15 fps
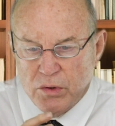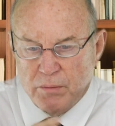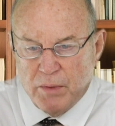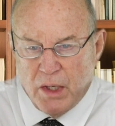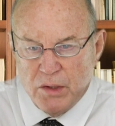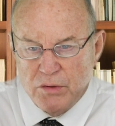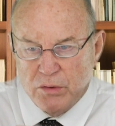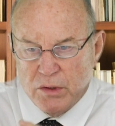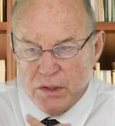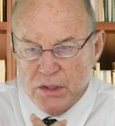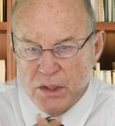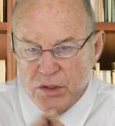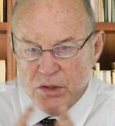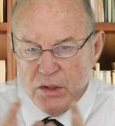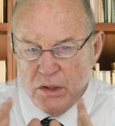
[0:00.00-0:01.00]
a module,
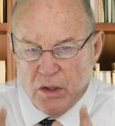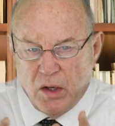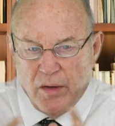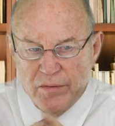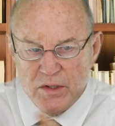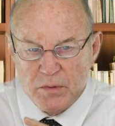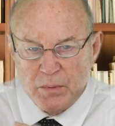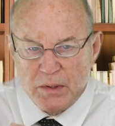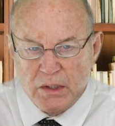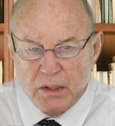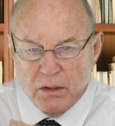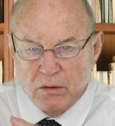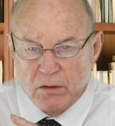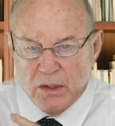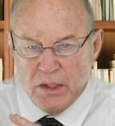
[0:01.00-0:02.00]
essentially, on this
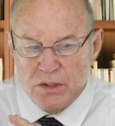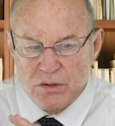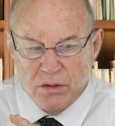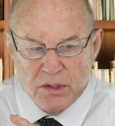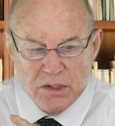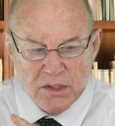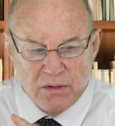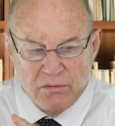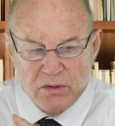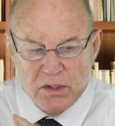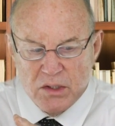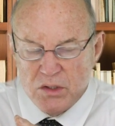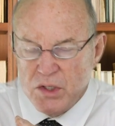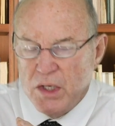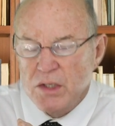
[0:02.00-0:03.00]
particular laser, because
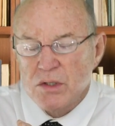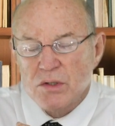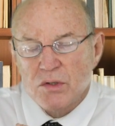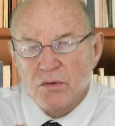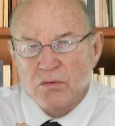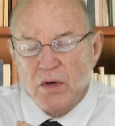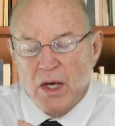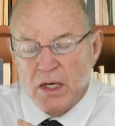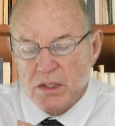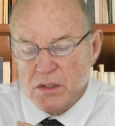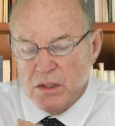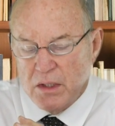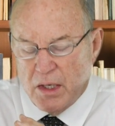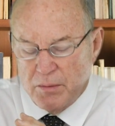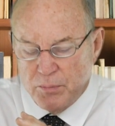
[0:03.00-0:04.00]
everything changes so fast,
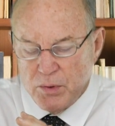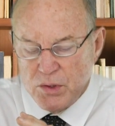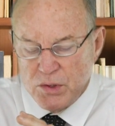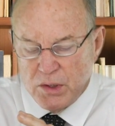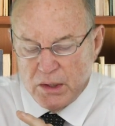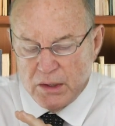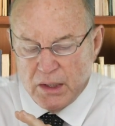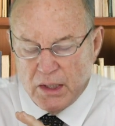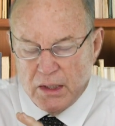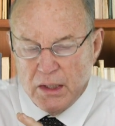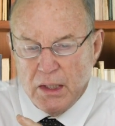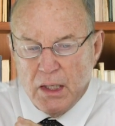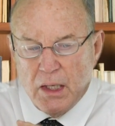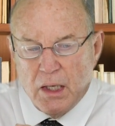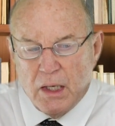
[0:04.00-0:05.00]
and I appreciate that.
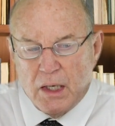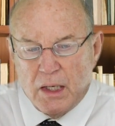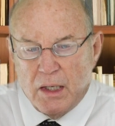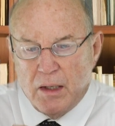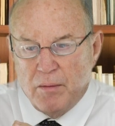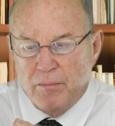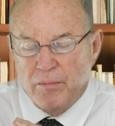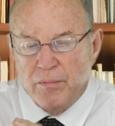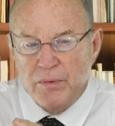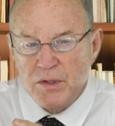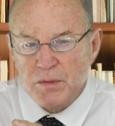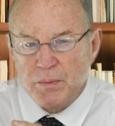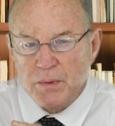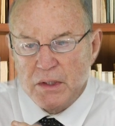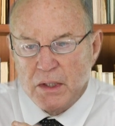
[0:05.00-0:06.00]

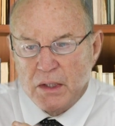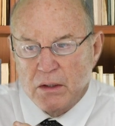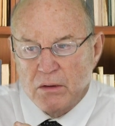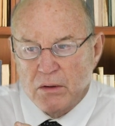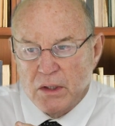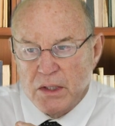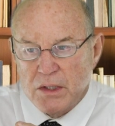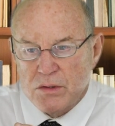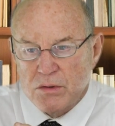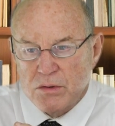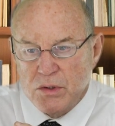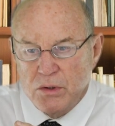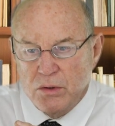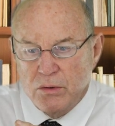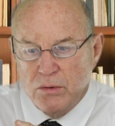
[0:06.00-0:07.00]
This particular laser,
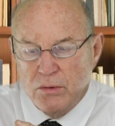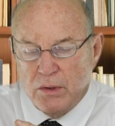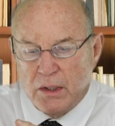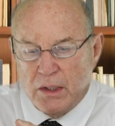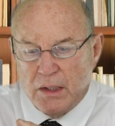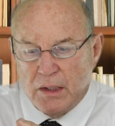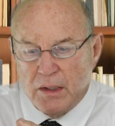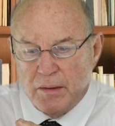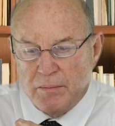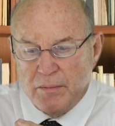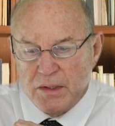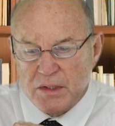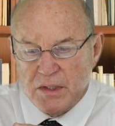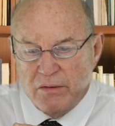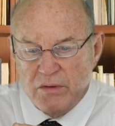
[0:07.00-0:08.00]
too,
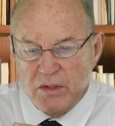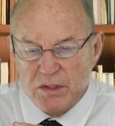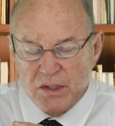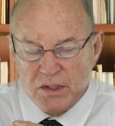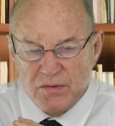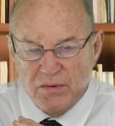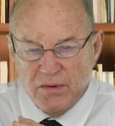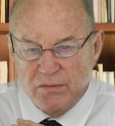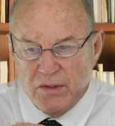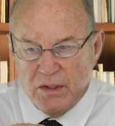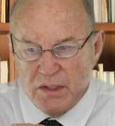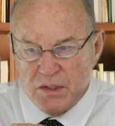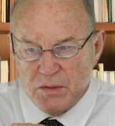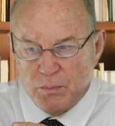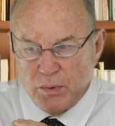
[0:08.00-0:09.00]
at
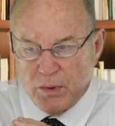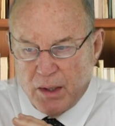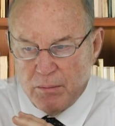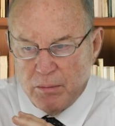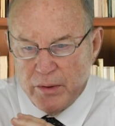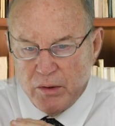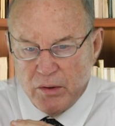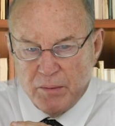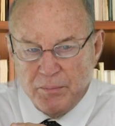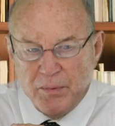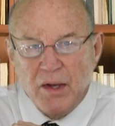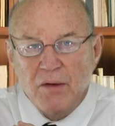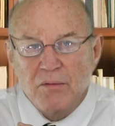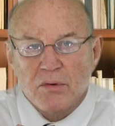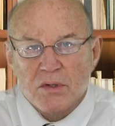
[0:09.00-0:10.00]
$7,650, is probably going to
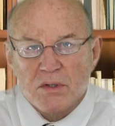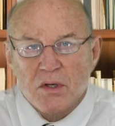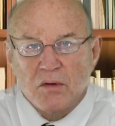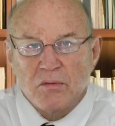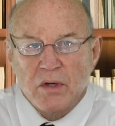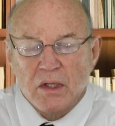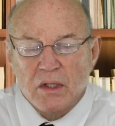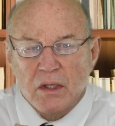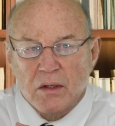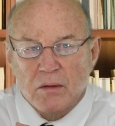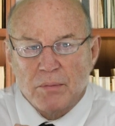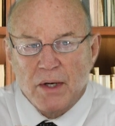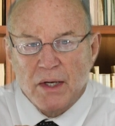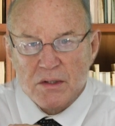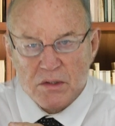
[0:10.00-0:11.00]
pay for itself in a clinical
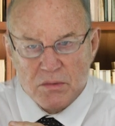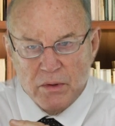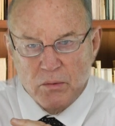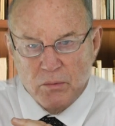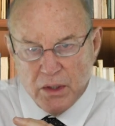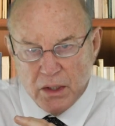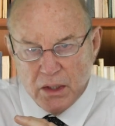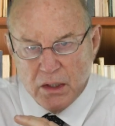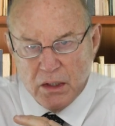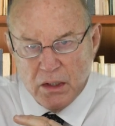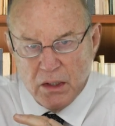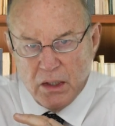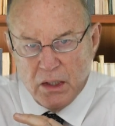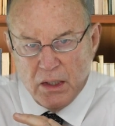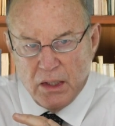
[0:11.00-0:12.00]
practice within a week.
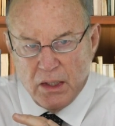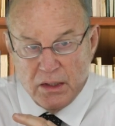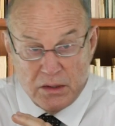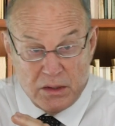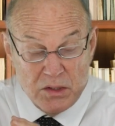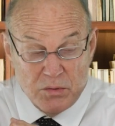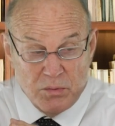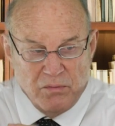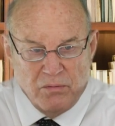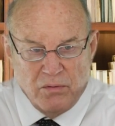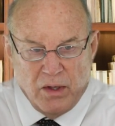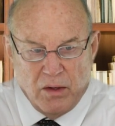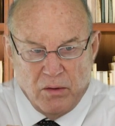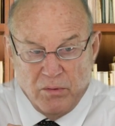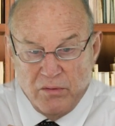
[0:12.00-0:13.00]
At least we've
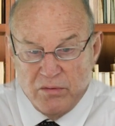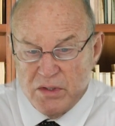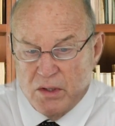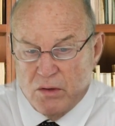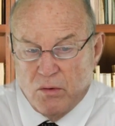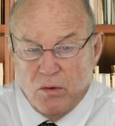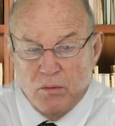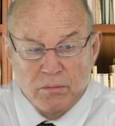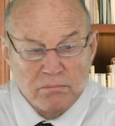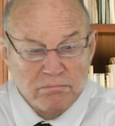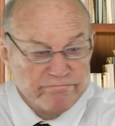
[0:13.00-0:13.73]
found. We've sent home